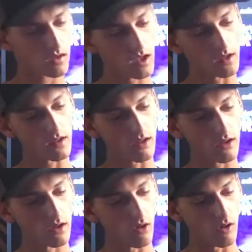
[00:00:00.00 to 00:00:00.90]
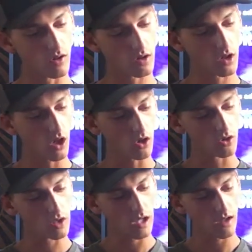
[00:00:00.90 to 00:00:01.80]
Got this little
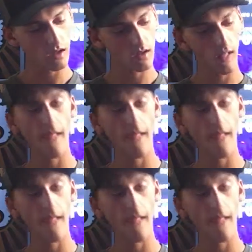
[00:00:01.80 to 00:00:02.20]
Carl kit.